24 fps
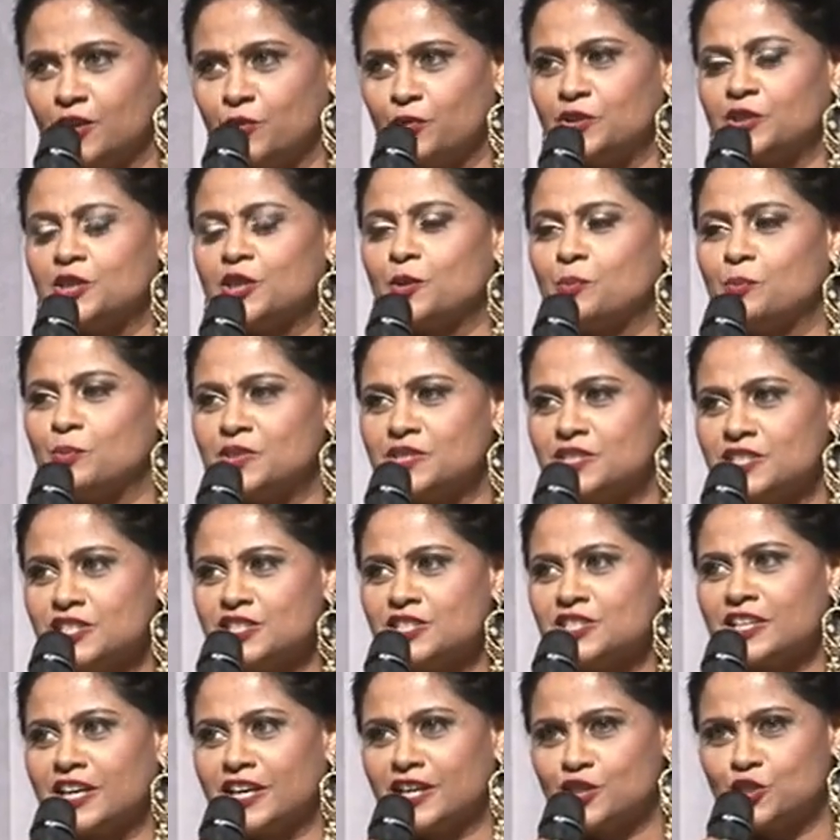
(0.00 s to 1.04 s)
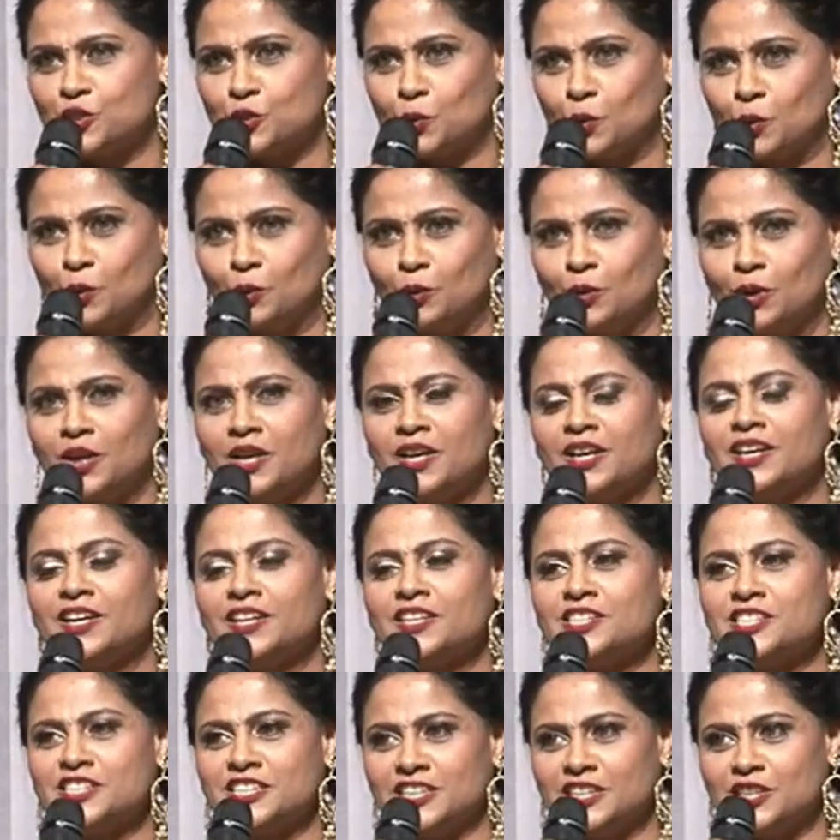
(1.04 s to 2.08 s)
With her busy schedule,
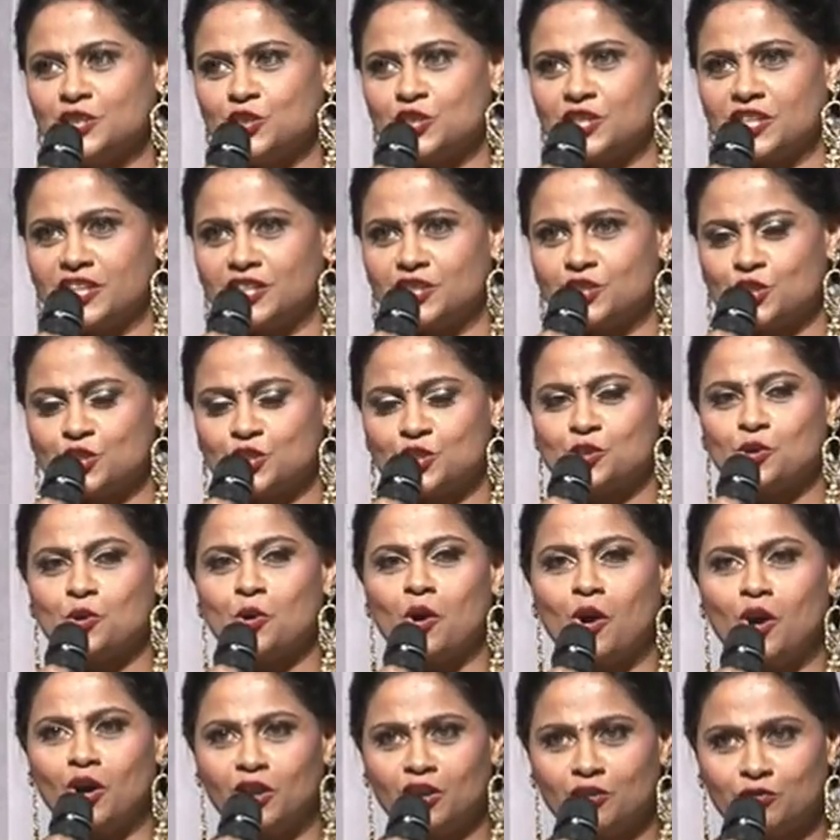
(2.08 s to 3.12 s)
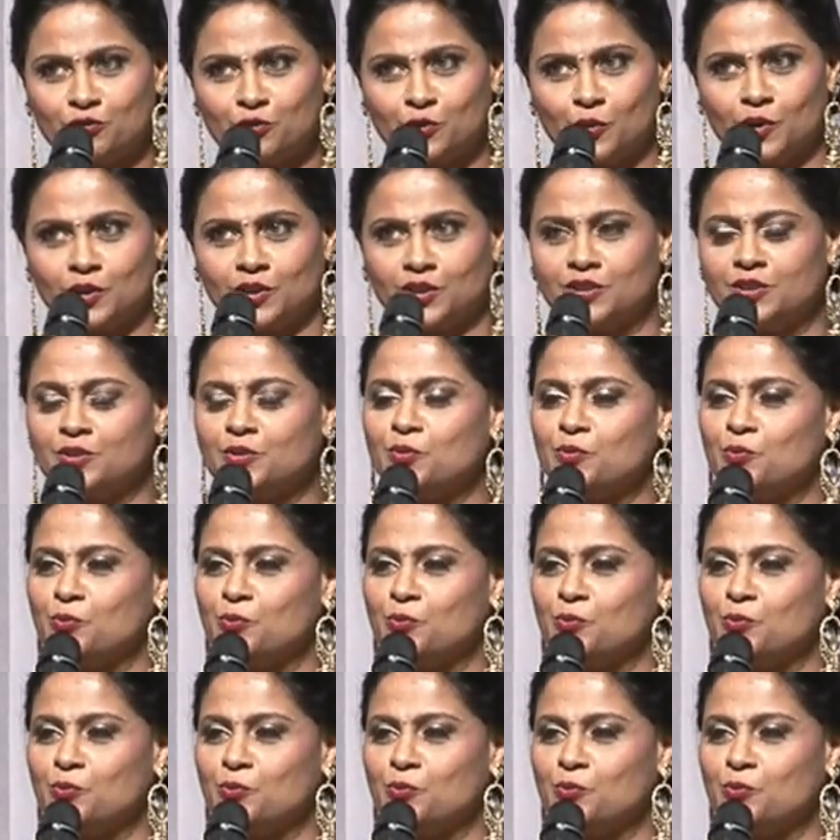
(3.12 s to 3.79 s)
she judged all of our